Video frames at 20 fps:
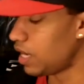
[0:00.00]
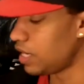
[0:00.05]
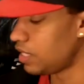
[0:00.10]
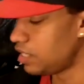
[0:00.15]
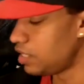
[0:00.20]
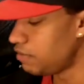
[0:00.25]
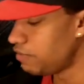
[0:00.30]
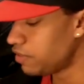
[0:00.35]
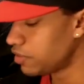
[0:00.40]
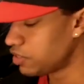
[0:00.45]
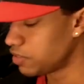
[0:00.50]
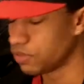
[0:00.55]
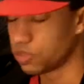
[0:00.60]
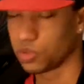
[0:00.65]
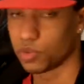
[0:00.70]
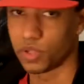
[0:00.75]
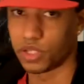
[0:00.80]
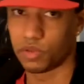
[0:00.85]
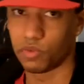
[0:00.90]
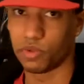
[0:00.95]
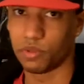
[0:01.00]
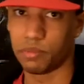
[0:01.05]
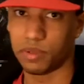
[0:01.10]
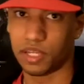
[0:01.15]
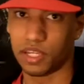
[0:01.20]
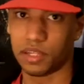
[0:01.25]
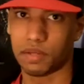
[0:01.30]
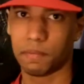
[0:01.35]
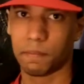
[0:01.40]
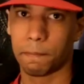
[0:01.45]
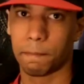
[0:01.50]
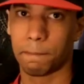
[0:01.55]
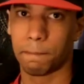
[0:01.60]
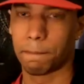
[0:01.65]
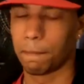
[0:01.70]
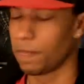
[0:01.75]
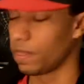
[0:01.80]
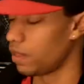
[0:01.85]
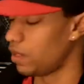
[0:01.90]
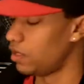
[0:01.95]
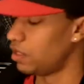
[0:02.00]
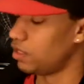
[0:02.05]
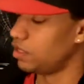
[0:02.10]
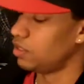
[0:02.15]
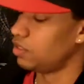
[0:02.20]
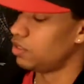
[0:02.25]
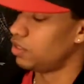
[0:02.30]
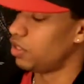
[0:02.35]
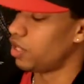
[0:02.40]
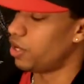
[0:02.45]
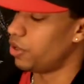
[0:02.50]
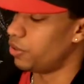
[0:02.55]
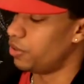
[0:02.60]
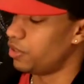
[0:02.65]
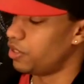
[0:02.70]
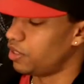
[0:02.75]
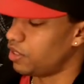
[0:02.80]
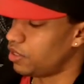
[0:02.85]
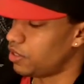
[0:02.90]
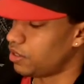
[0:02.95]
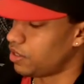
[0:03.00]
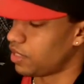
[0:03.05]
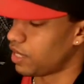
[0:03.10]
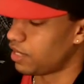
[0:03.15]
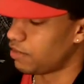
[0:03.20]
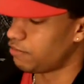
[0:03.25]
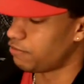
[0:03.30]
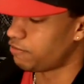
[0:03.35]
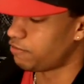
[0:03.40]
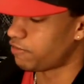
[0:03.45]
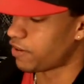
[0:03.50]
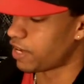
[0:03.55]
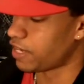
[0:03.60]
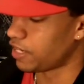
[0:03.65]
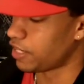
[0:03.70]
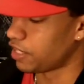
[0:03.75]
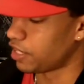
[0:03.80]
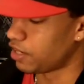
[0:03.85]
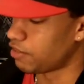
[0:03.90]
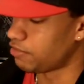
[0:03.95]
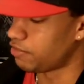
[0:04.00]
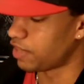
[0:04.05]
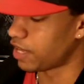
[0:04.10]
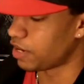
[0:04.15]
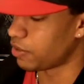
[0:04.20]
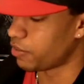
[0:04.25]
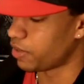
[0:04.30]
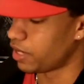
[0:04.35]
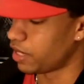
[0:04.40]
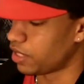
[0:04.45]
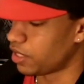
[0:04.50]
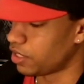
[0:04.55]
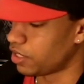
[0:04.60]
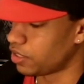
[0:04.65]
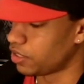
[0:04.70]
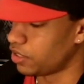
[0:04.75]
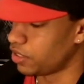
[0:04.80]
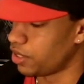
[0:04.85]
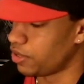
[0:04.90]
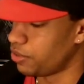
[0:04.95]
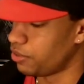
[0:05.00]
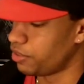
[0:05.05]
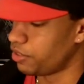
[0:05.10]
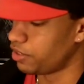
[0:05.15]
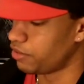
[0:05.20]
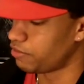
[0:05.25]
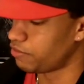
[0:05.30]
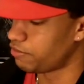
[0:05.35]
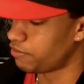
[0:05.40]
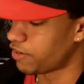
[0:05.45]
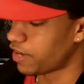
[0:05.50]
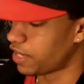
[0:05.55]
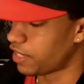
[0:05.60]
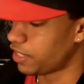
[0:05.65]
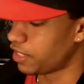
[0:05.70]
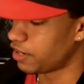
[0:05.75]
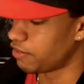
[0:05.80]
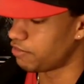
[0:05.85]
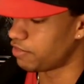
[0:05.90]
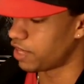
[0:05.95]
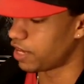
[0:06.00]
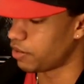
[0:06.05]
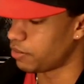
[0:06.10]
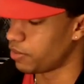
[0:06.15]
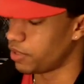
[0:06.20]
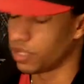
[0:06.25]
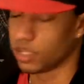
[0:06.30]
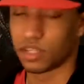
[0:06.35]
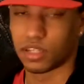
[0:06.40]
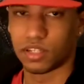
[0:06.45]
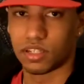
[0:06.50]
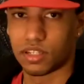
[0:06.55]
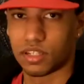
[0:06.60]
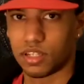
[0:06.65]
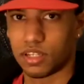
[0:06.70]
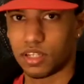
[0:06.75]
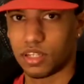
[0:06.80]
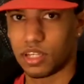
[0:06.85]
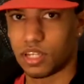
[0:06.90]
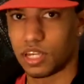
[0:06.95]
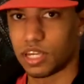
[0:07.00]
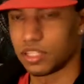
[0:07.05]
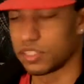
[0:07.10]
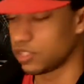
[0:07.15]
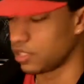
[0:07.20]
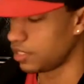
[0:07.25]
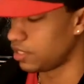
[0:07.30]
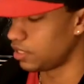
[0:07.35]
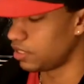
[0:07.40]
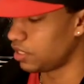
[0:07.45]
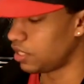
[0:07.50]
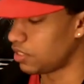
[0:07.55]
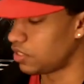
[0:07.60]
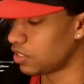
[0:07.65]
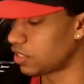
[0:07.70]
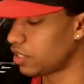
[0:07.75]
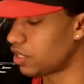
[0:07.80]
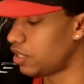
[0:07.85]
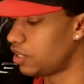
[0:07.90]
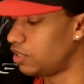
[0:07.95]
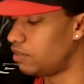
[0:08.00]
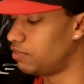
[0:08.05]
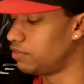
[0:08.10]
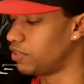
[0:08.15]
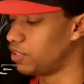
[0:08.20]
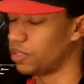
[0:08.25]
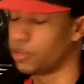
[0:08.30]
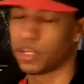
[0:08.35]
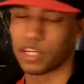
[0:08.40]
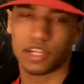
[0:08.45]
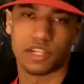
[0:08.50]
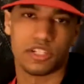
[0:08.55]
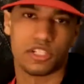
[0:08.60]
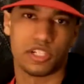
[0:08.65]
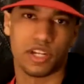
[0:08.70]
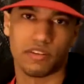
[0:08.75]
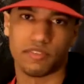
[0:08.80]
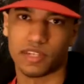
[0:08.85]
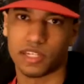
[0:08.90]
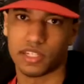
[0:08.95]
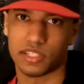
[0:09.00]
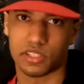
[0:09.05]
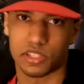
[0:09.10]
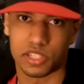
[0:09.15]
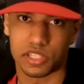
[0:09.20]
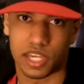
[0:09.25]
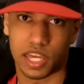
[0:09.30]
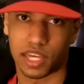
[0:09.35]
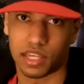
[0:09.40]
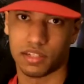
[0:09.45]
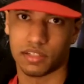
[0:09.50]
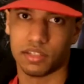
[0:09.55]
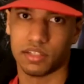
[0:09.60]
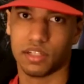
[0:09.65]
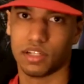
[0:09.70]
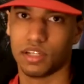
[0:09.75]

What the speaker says: A defensive swing would be load and fighting off that way, load, fighting off that way. It's a curve, like a shove it and skate.